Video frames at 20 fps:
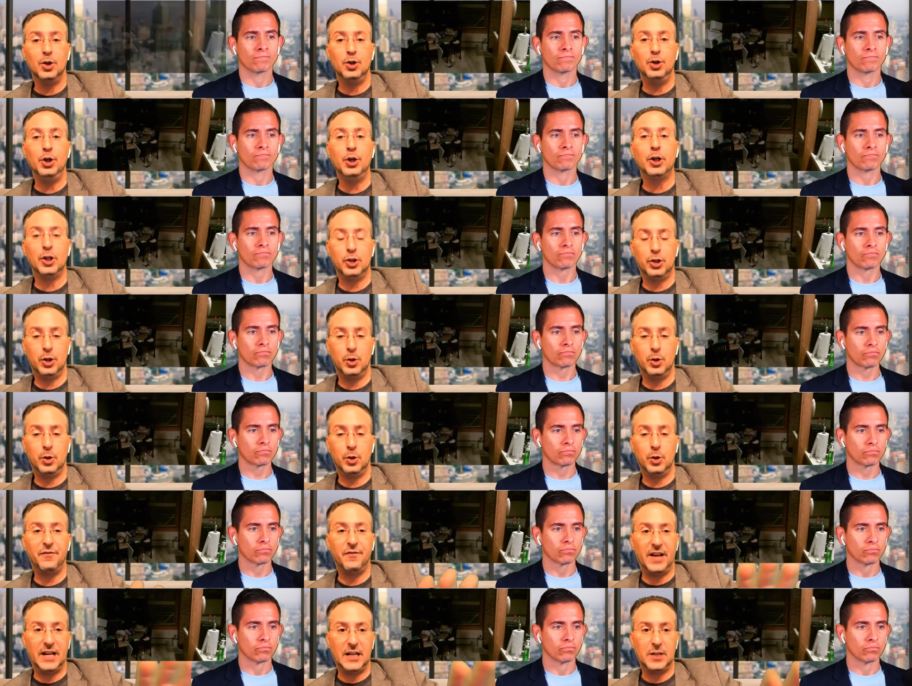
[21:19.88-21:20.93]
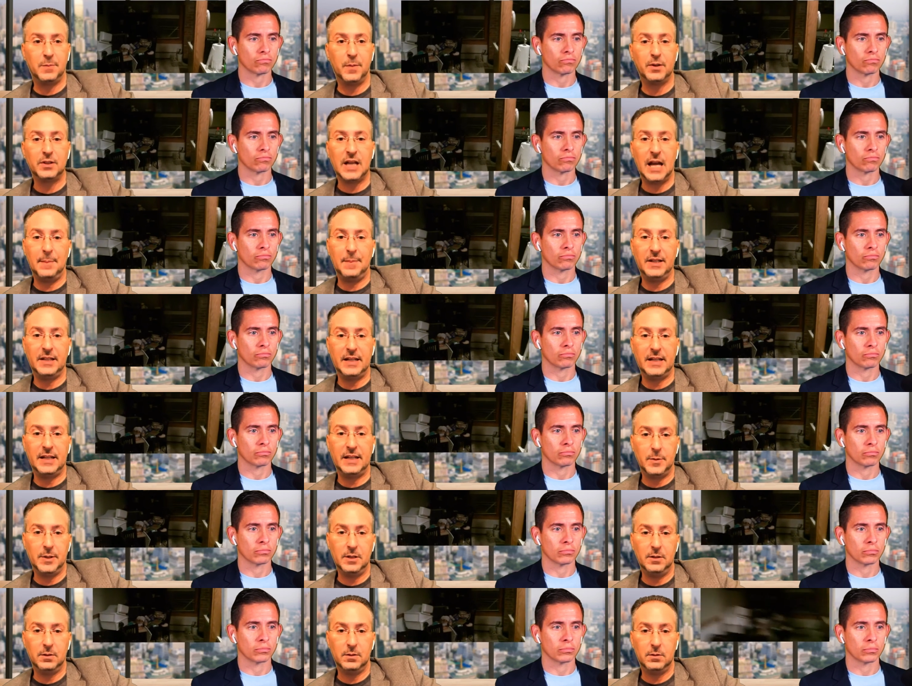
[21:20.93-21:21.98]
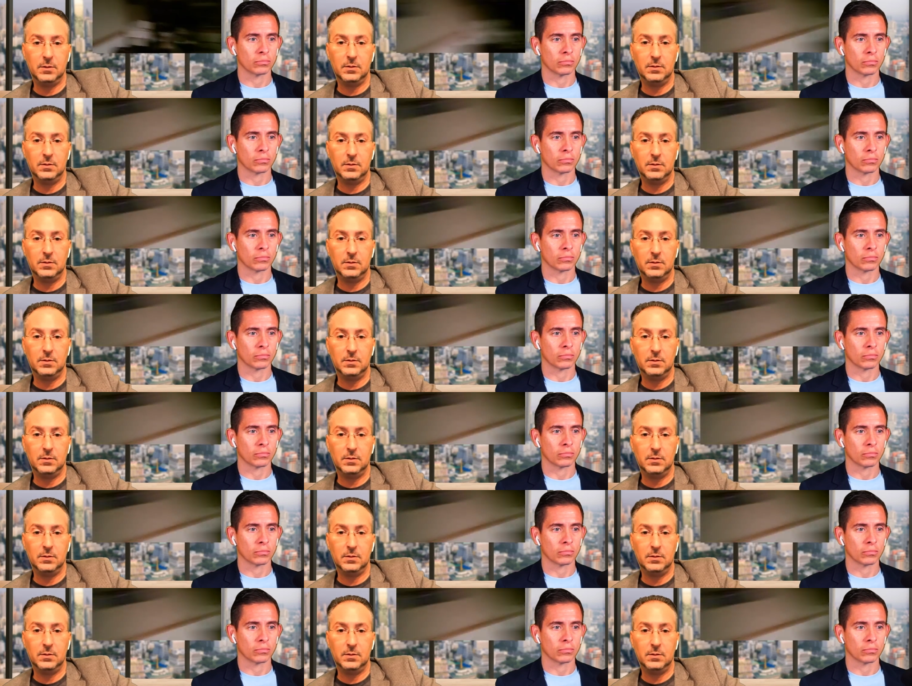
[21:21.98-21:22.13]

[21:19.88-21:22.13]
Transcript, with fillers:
Speaker 1: You can do the Facebook type engagement.